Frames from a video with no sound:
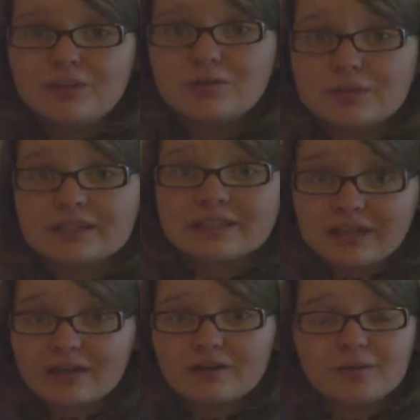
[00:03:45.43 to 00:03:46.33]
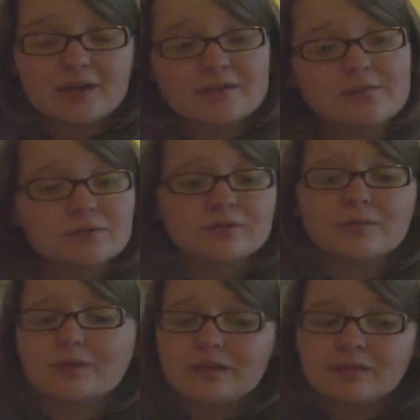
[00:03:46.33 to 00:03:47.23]
you really cared about
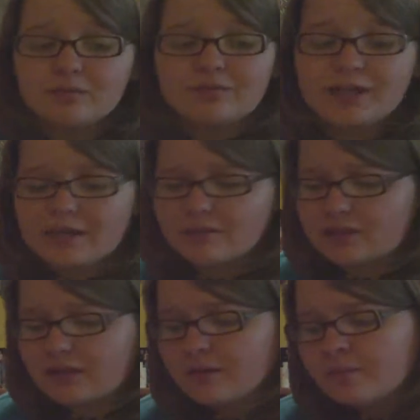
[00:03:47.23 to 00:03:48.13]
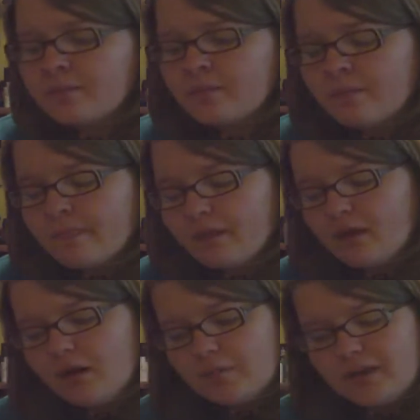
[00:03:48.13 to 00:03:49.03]
Dumbledore, but in the movie I don't think
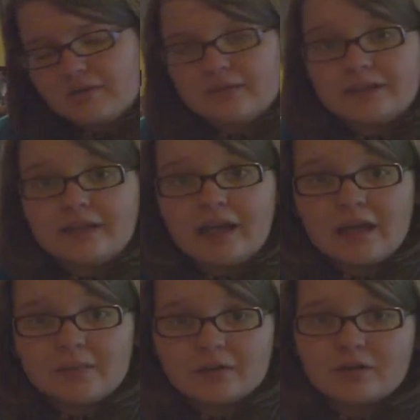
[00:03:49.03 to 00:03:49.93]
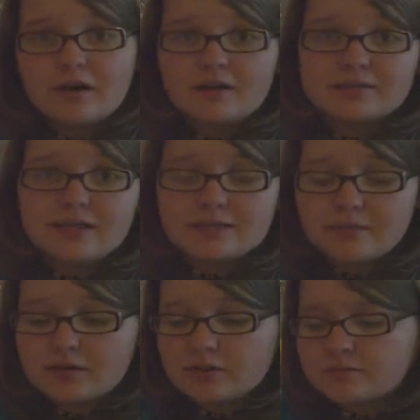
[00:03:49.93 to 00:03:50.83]
um, that really came across as
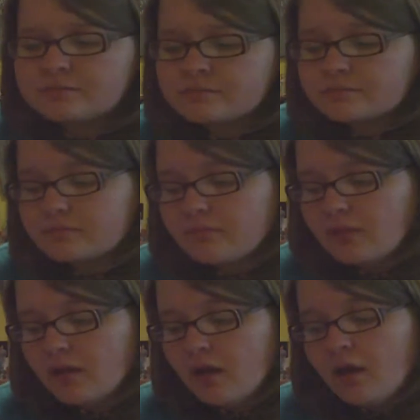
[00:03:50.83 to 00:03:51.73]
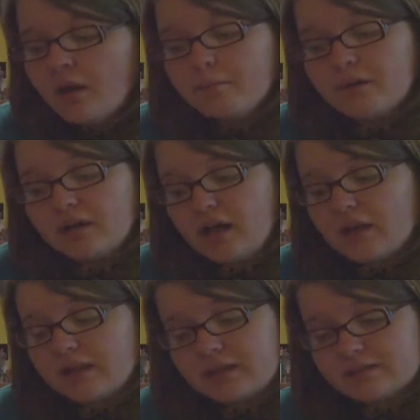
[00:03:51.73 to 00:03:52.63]
much. But
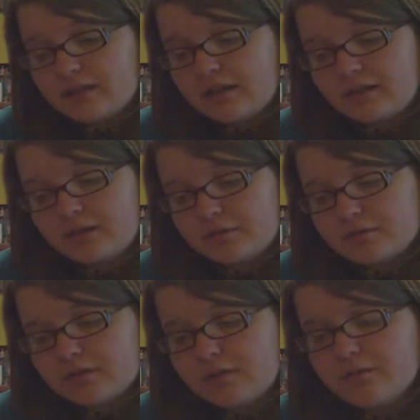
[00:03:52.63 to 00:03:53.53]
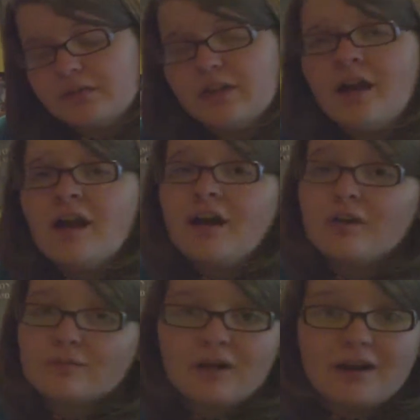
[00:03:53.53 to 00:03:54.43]
like I said, I thought it was a great movie.
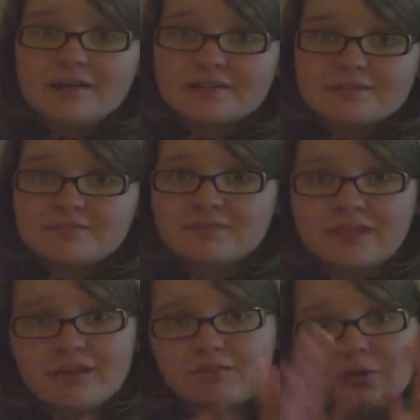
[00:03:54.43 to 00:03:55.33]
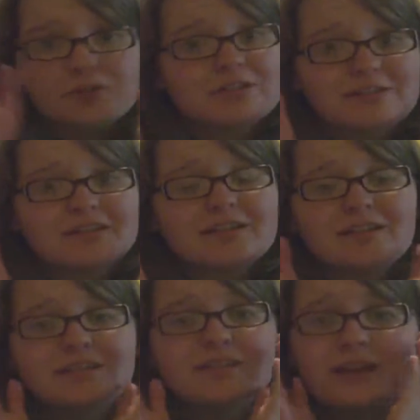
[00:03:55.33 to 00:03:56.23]
Ron's love potion
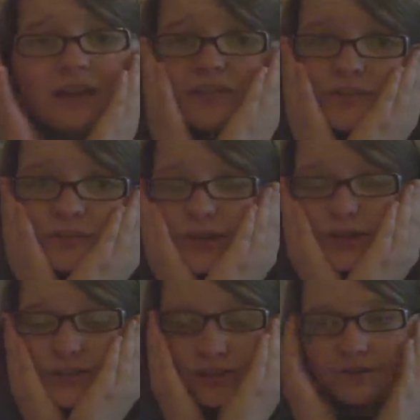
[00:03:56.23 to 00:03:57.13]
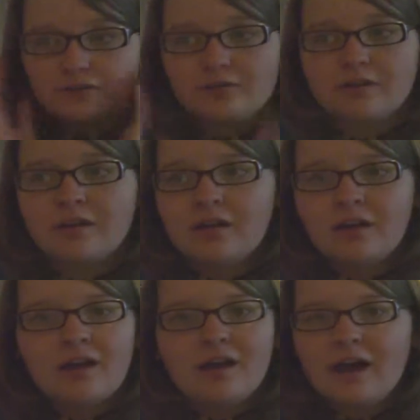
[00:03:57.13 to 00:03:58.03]
scenes, and just Ron in general.
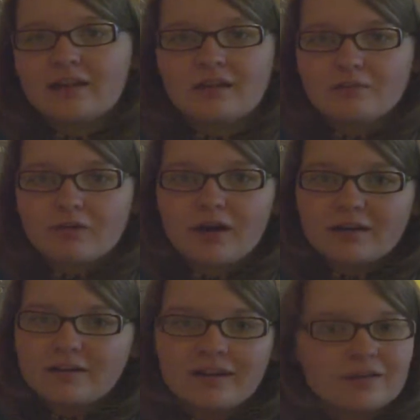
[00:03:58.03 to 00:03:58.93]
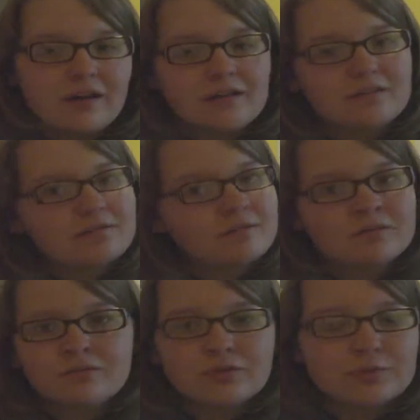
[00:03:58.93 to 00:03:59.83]
I love Ron, and I thought
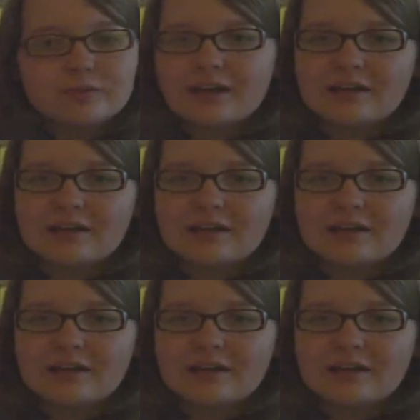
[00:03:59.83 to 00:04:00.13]
Rupert